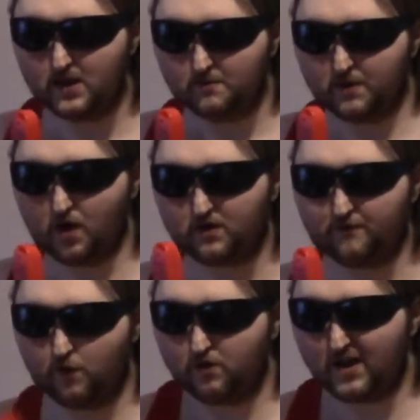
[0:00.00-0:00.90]
because if
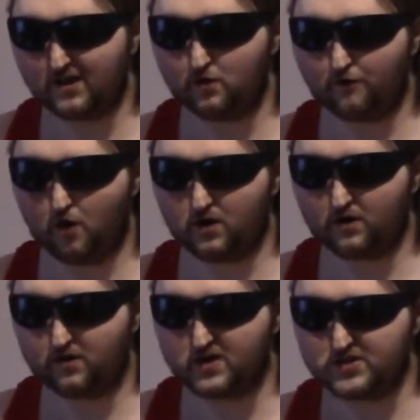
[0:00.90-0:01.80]
you stick it too far and
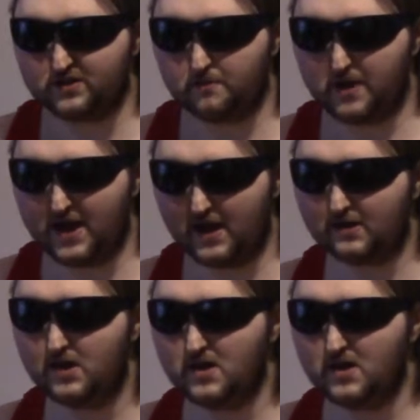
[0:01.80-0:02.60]
it's touching the pan,